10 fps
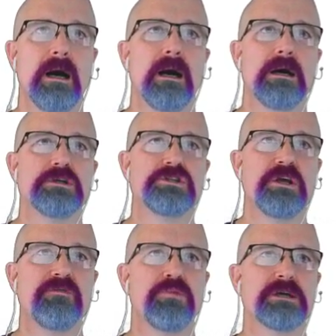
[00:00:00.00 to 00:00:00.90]

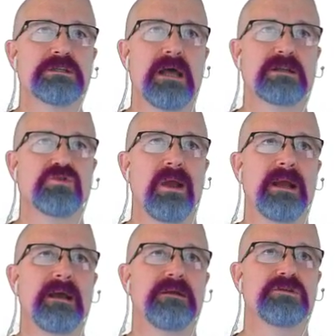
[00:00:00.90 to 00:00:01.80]
Shift plus left
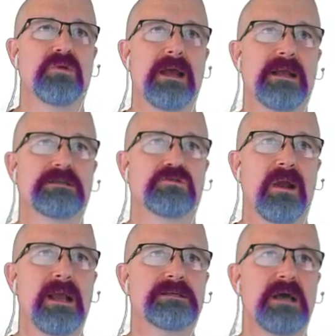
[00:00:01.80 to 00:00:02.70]
drag
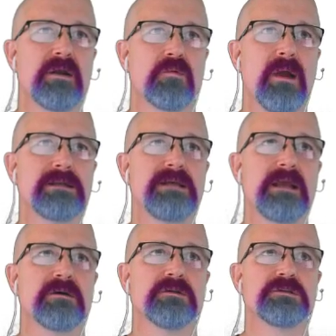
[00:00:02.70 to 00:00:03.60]
drags out a
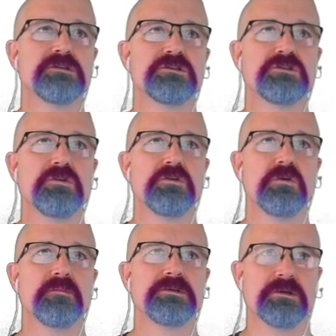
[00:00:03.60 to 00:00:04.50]
rectangle to
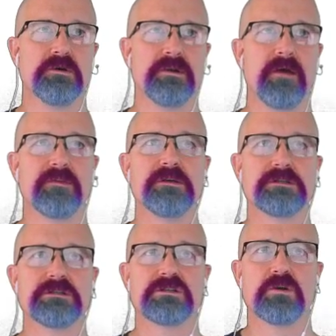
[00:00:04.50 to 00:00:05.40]
zoom to. Now this
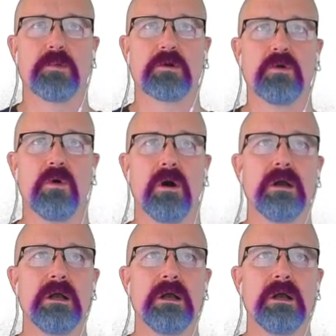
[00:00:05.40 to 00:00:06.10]
is super cool.